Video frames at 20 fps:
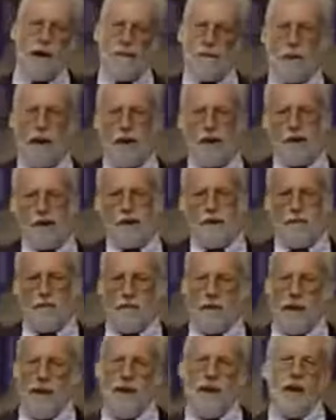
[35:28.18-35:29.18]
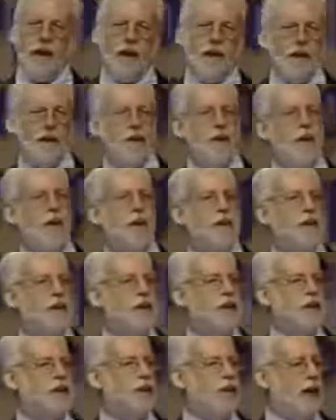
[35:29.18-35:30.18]
My brother, in your current
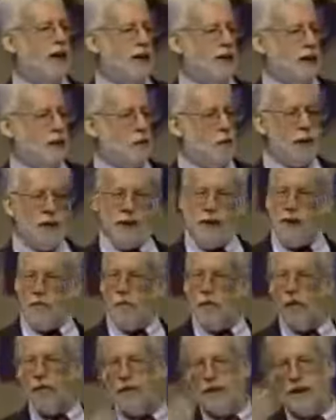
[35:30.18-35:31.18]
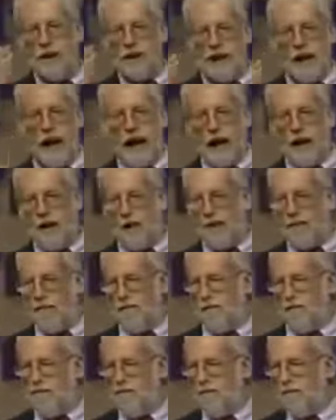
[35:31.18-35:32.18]
situation, what do you most desire?
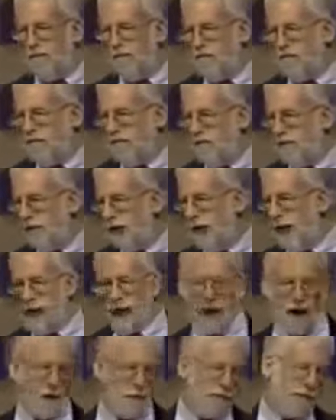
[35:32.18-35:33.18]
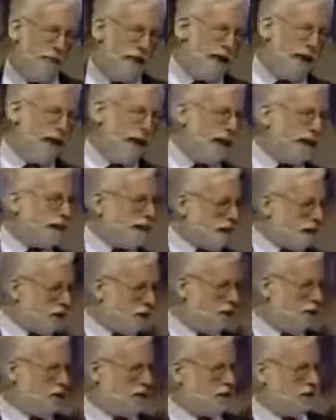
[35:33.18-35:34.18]
Okay, now, this is a
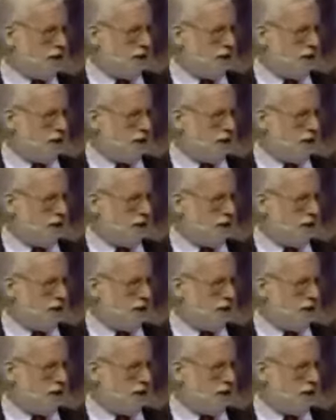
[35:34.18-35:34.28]
true